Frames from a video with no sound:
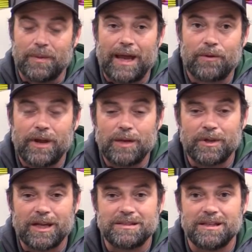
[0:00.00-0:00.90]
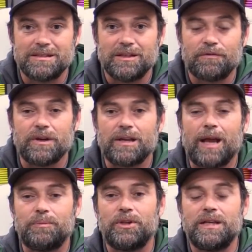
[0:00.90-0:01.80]
bag rating, like I said, it's different.
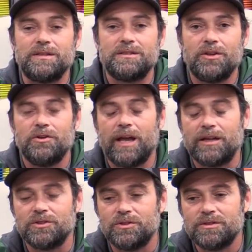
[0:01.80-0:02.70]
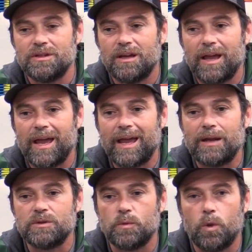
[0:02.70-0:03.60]
I played the Southern Nationals,
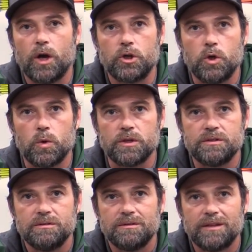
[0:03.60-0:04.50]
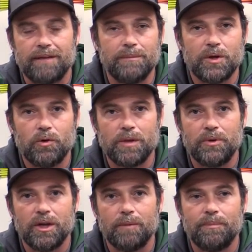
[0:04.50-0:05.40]
and it was a water course. Kevin McCoy
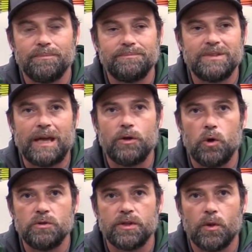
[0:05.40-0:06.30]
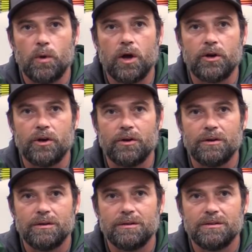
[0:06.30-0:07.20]
put up 10 holes on the water.
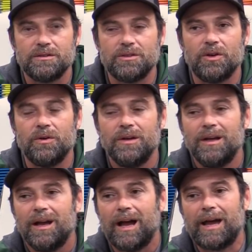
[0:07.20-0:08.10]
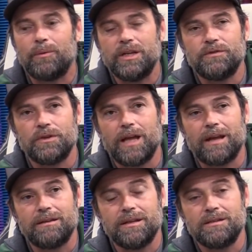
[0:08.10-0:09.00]
So I reach for a lot
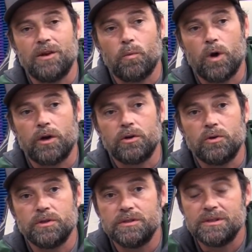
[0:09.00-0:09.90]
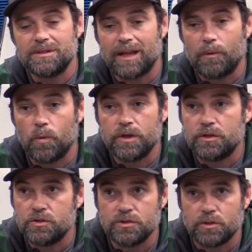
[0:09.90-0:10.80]
of discs on water courses that I wouldn't
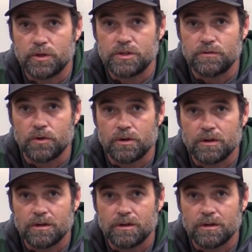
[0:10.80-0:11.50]
usually reach for.